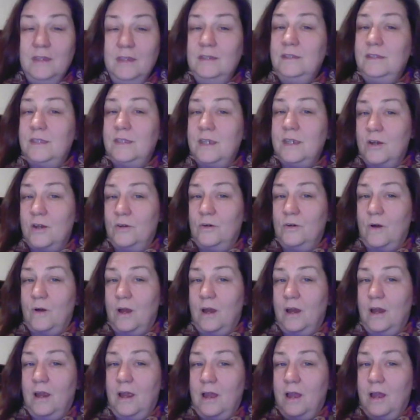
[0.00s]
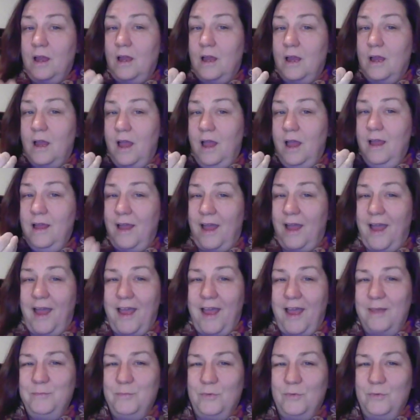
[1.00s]
so
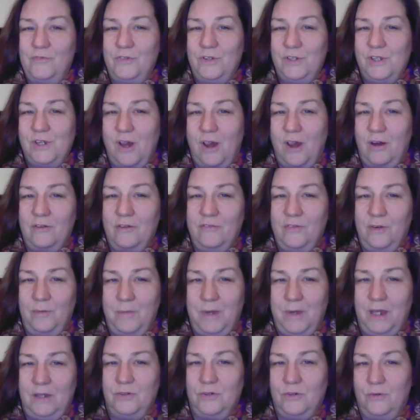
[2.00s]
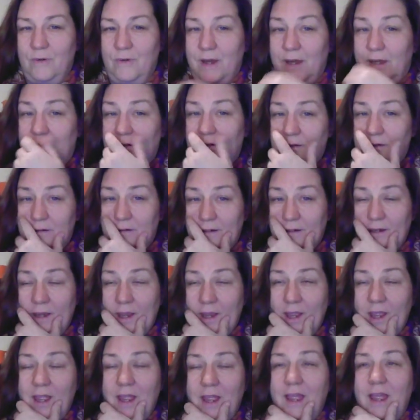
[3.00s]
I'm a photography major, right?
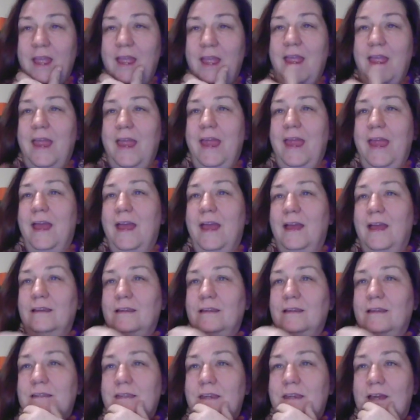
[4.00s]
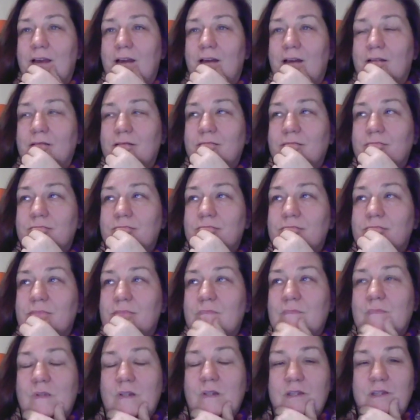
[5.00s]
And
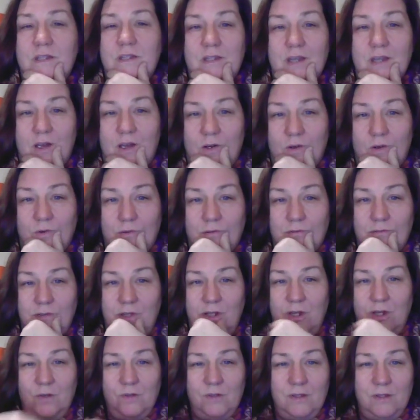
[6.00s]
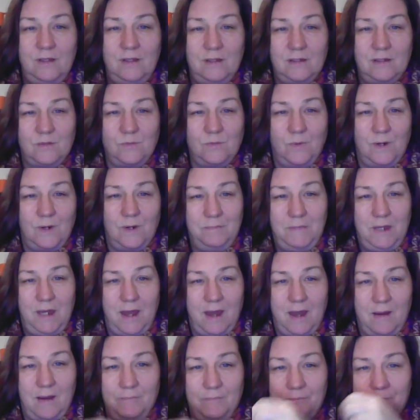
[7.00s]
so using this
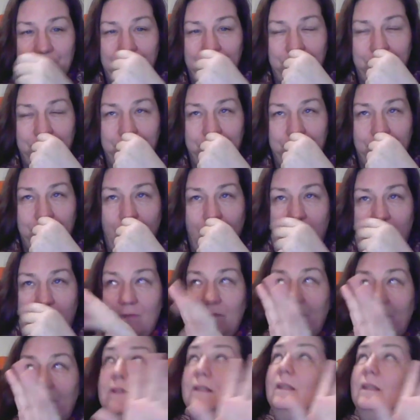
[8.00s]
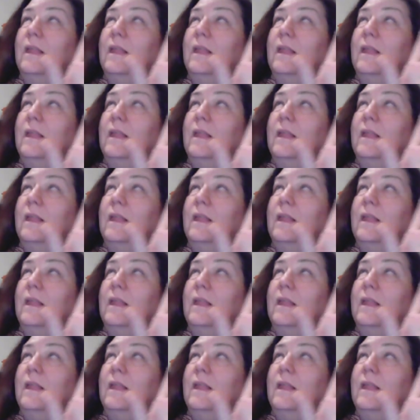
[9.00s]
webcam and this